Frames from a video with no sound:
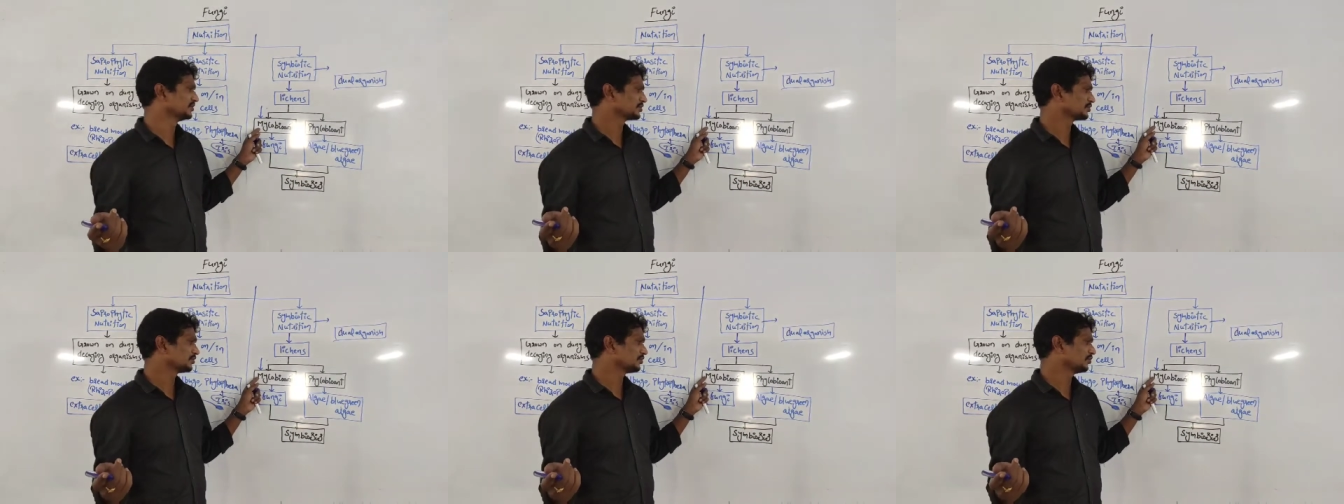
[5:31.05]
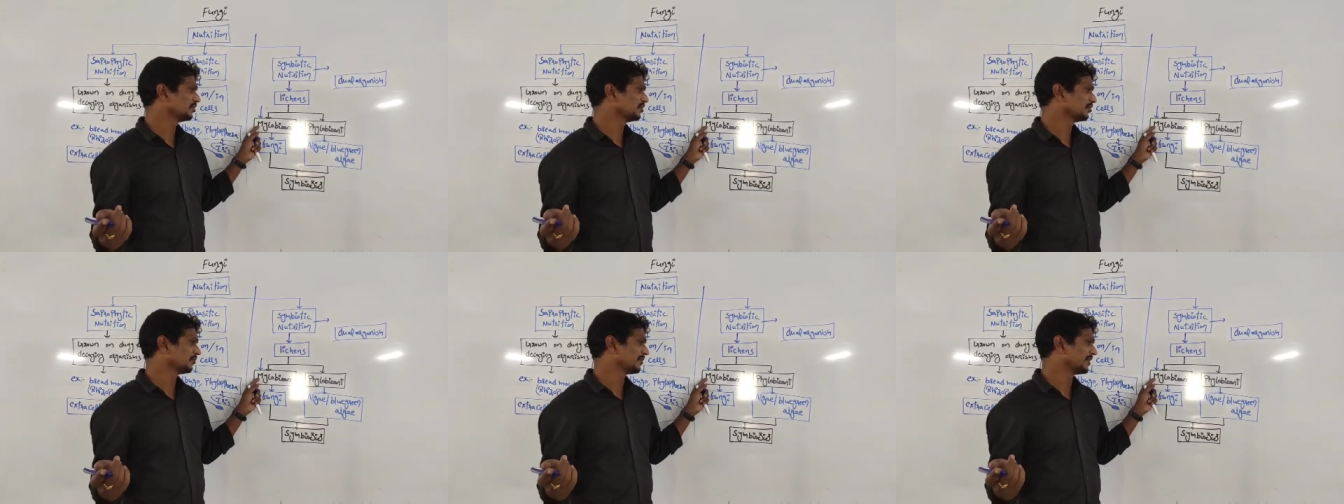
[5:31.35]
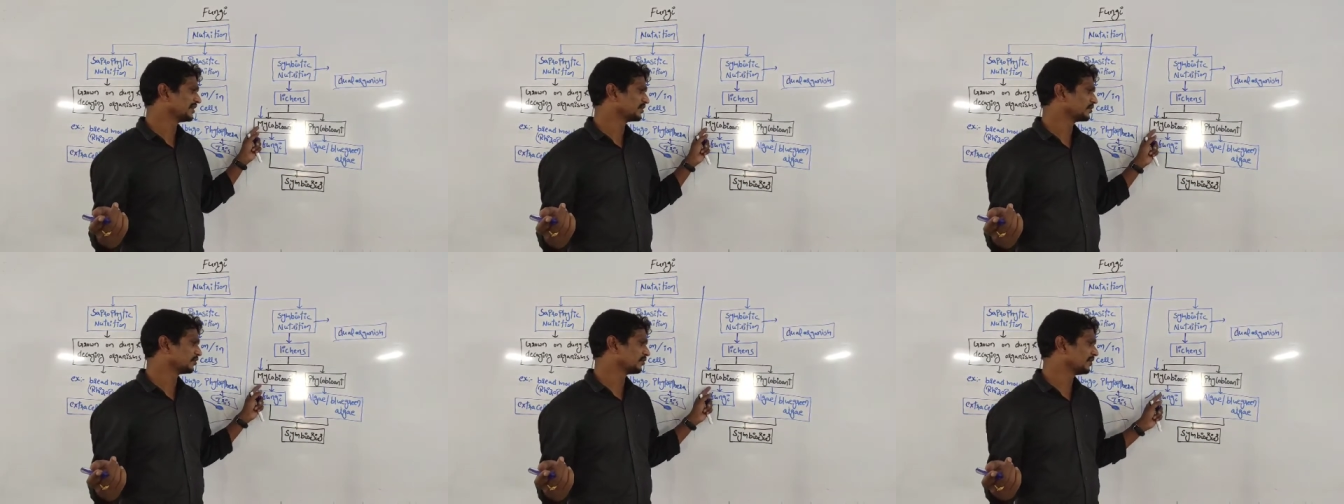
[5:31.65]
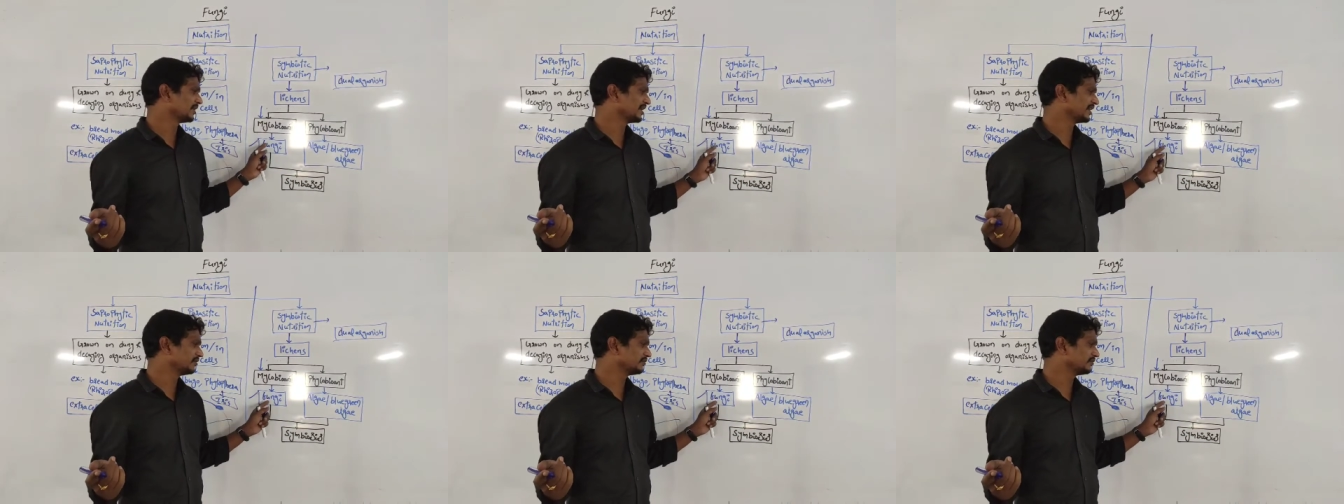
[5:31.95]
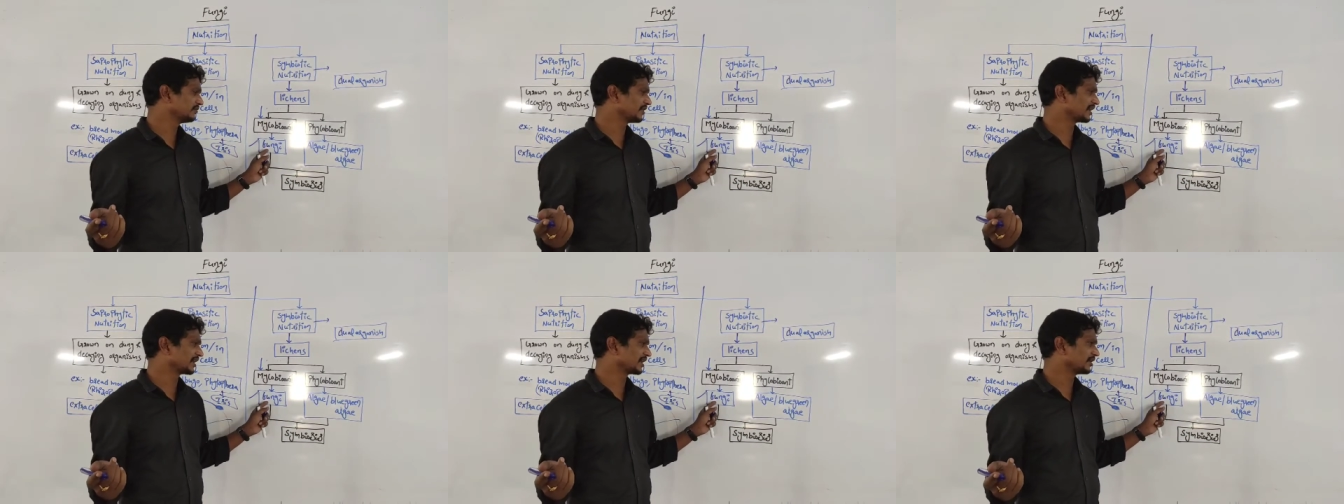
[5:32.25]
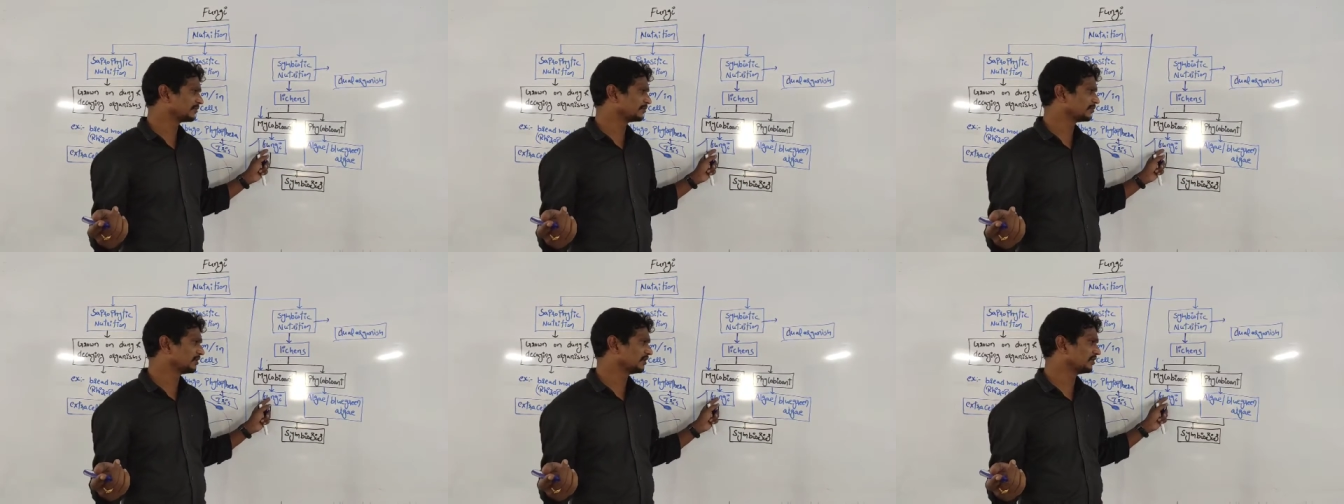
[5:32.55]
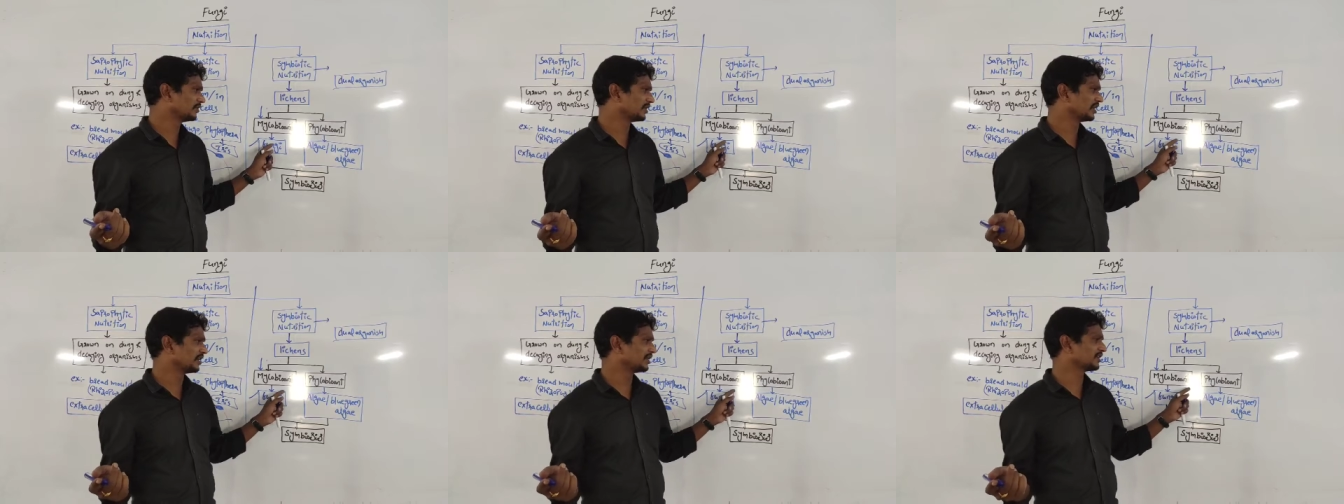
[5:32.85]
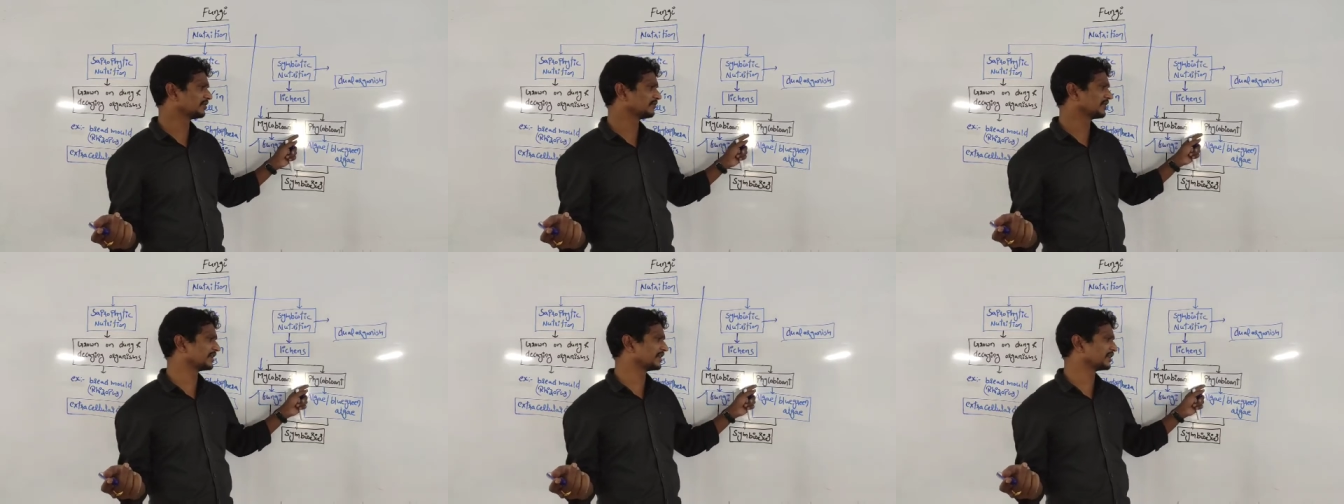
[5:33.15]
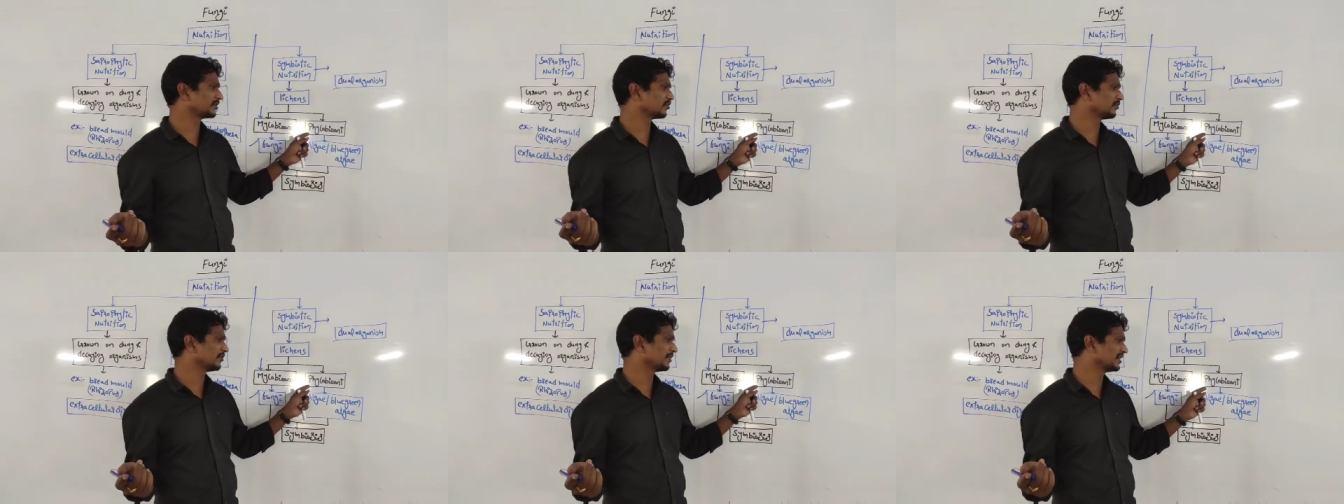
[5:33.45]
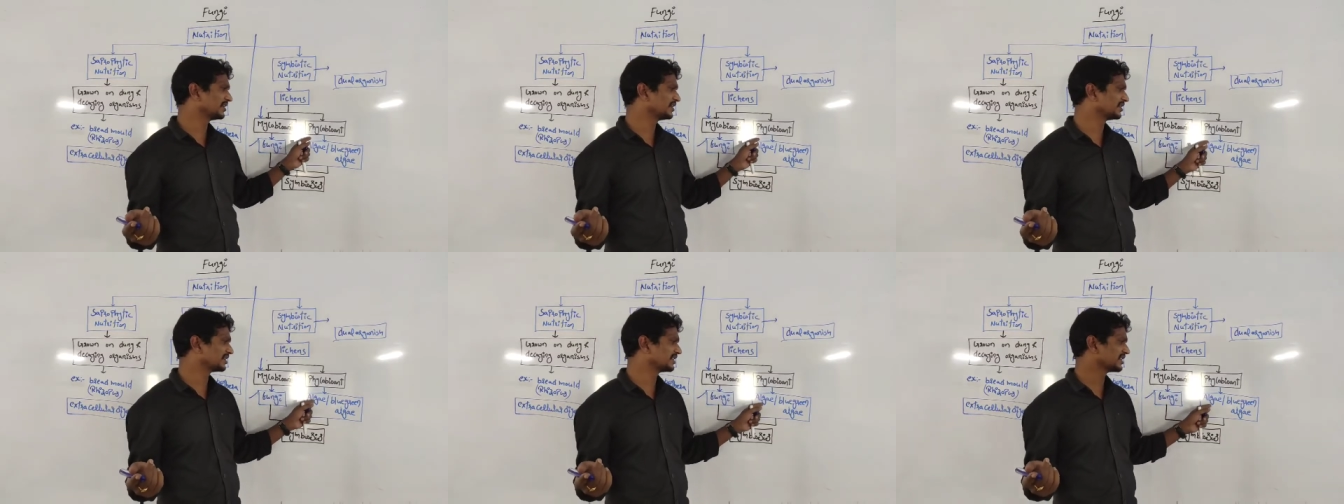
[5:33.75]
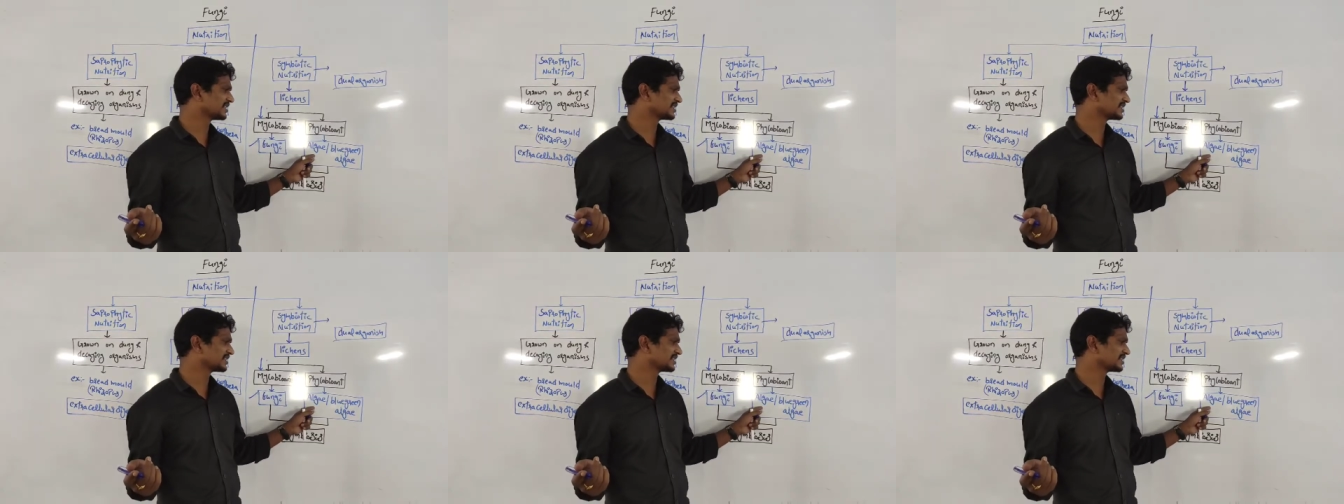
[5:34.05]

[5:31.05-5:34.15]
So mycobiota, fungi part, and the phycobiota.